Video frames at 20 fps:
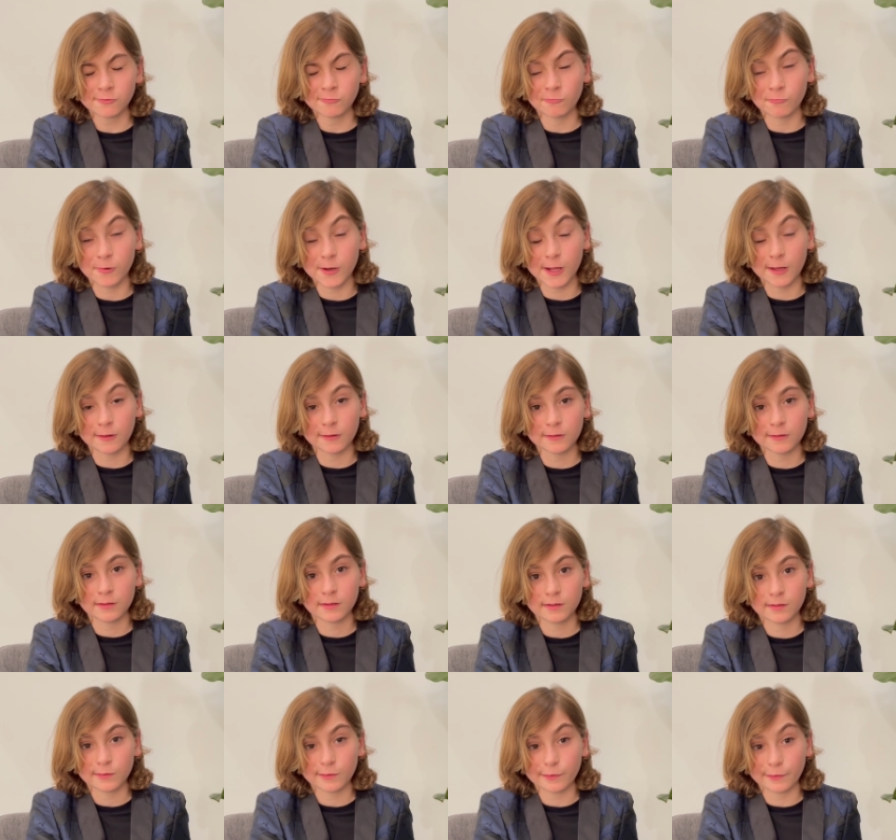Well,
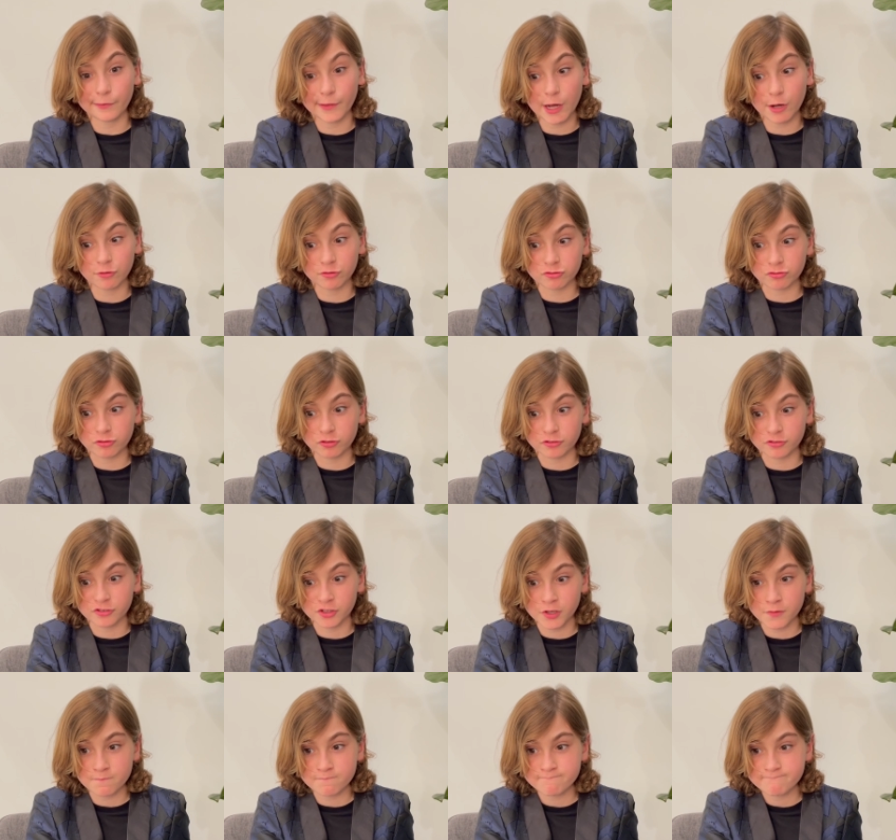that was
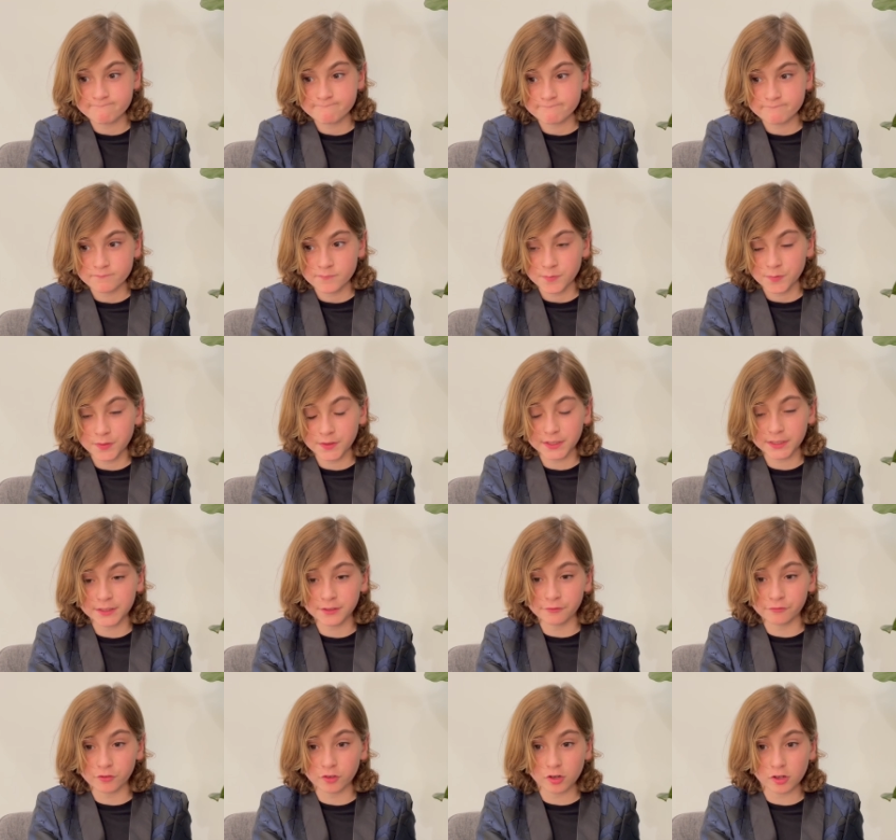gruesome. Thank
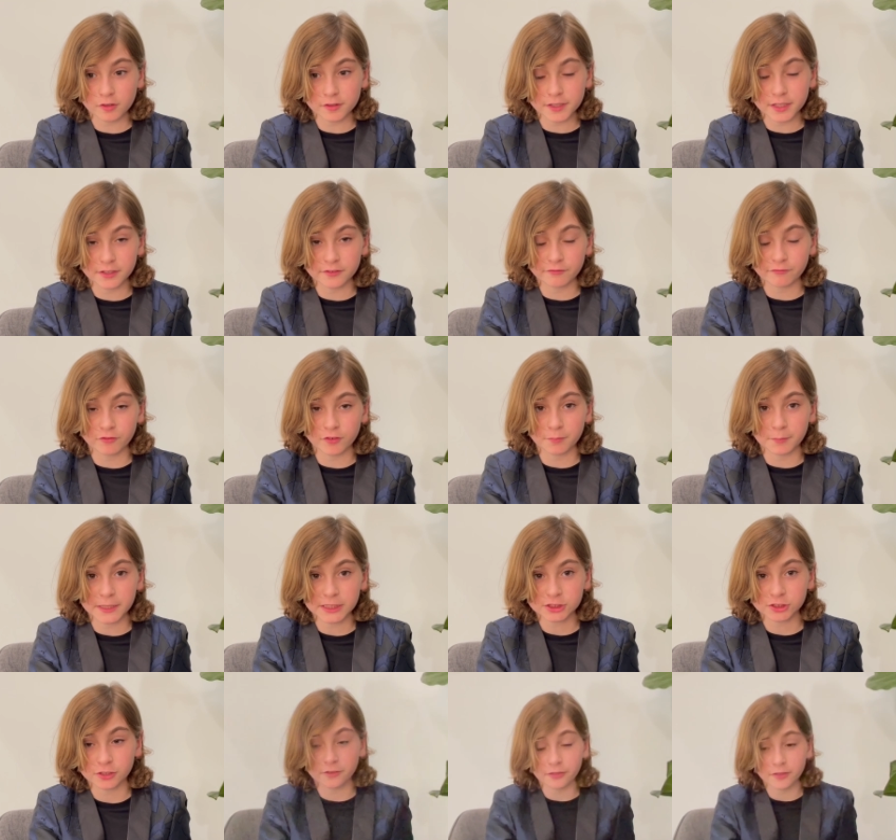you for all the
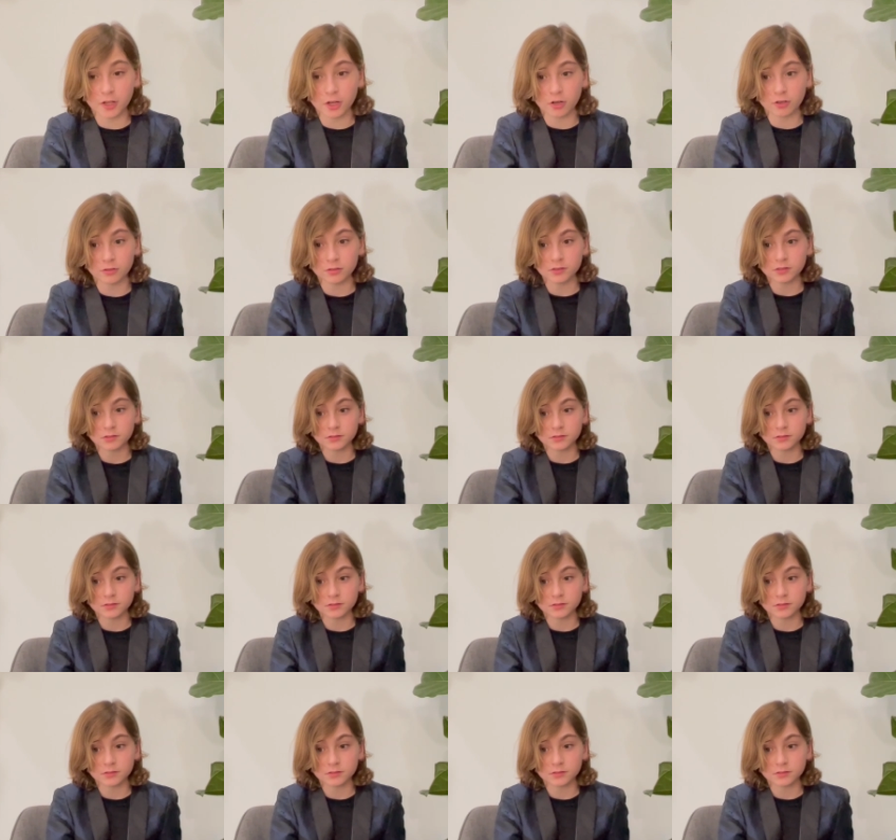information, though.